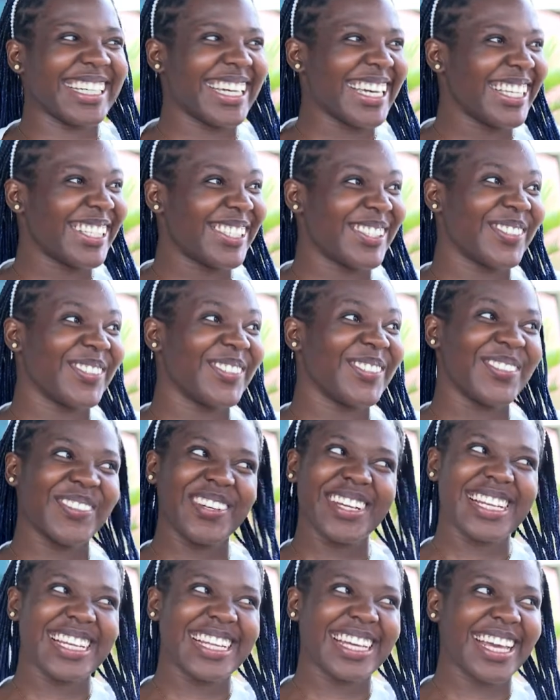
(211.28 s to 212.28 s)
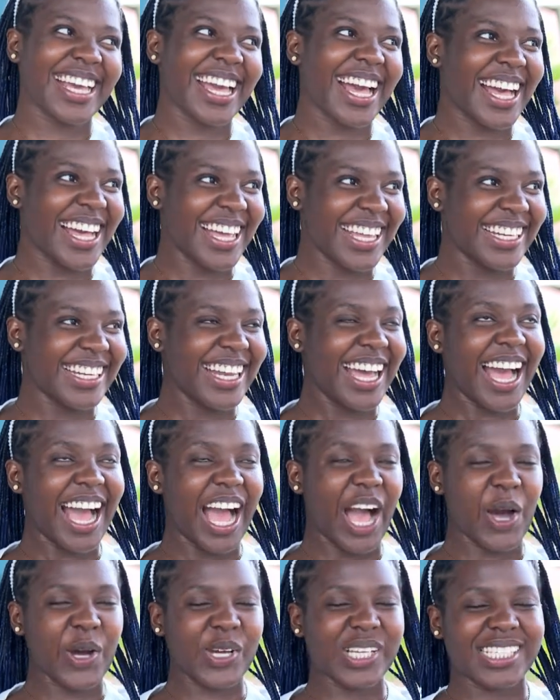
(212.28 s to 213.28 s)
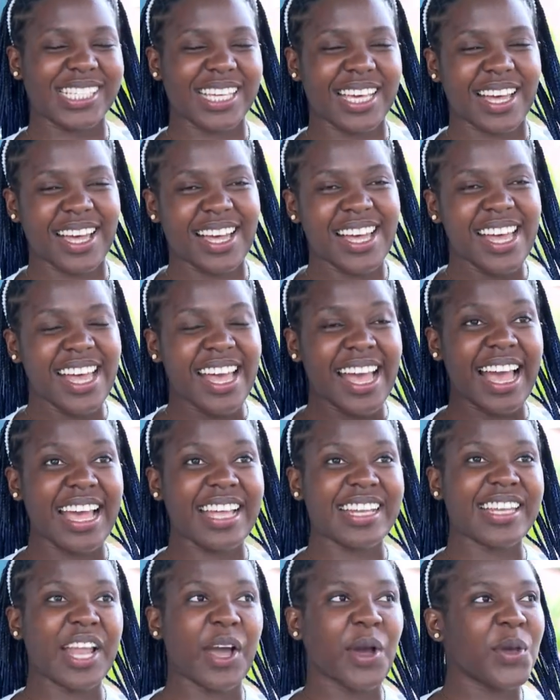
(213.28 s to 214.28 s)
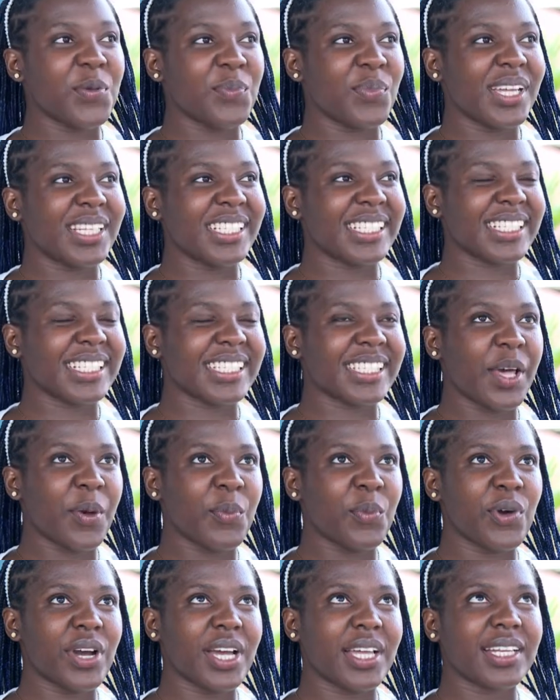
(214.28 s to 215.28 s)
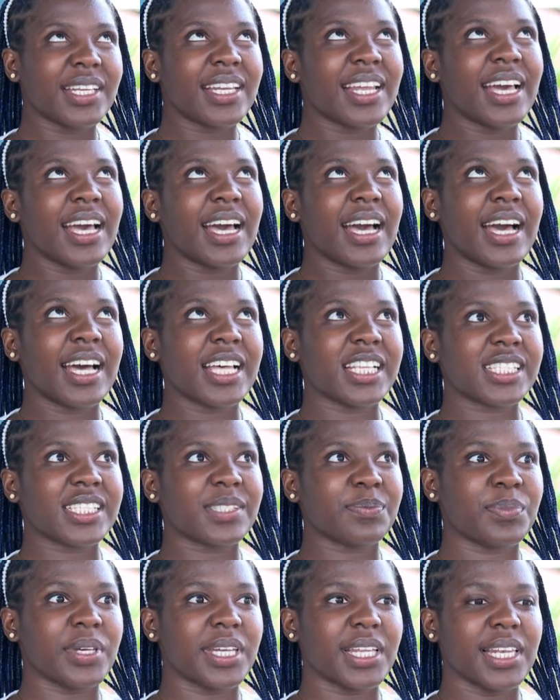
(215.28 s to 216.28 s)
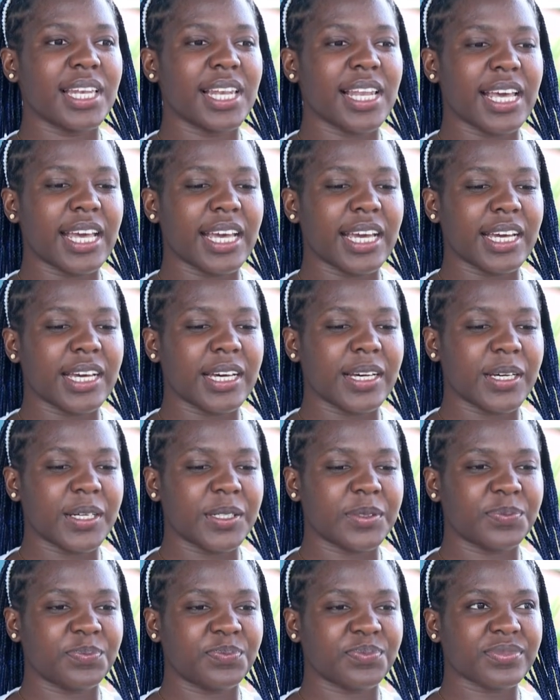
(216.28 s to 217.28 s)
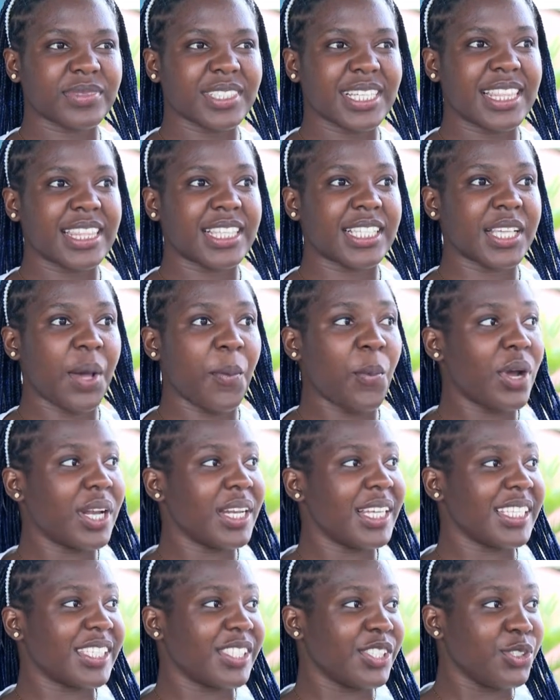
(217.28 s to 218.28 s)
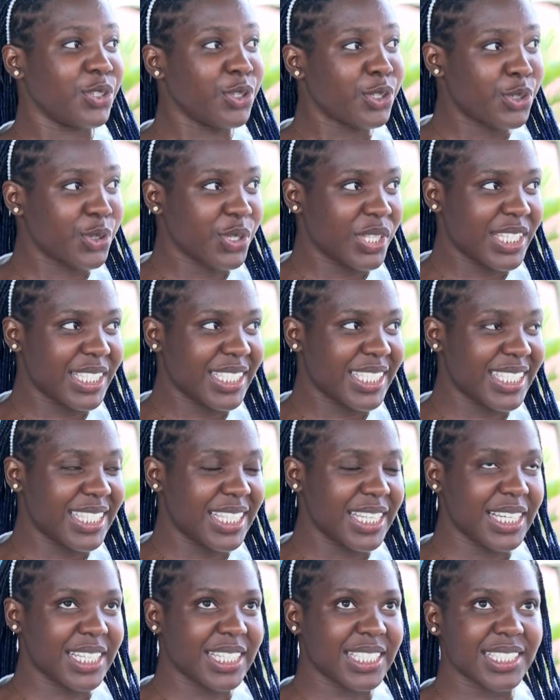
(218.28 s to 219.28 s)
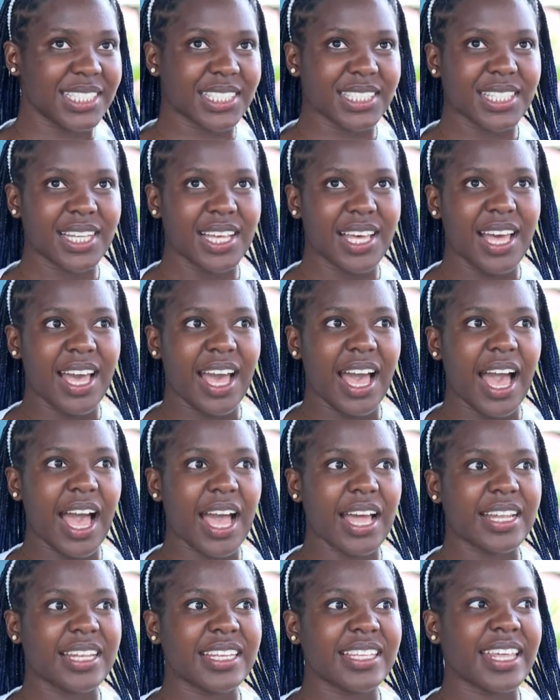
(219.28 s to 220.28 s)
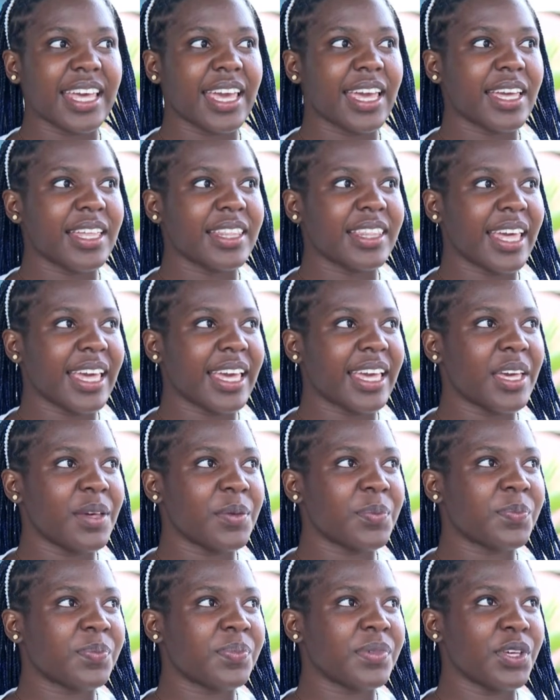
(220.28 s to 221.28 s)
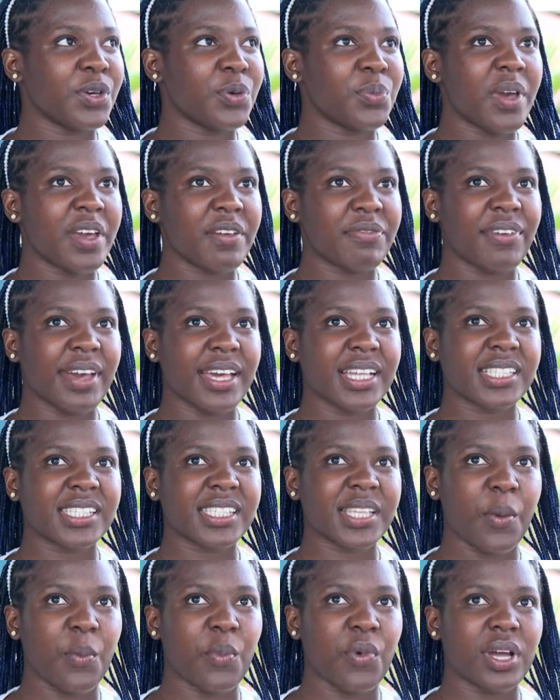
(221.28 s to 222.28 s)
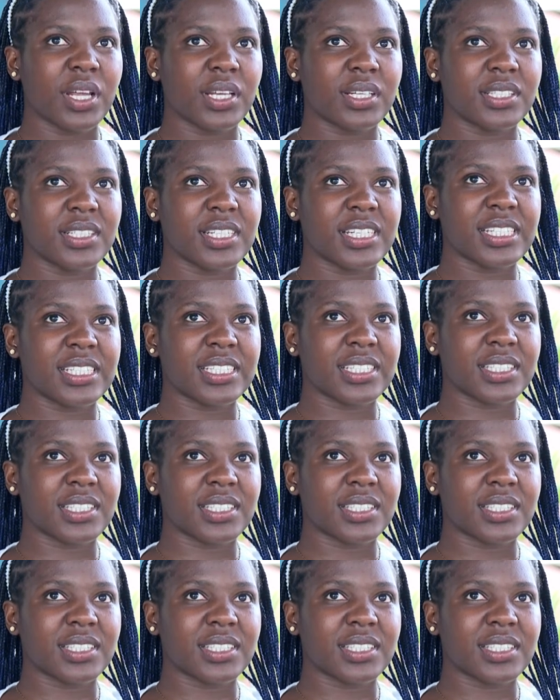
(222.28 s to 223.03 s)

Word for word: it's really hard out here and now imagine someone has been like um, someone is new to these things and they they keep you may find someone is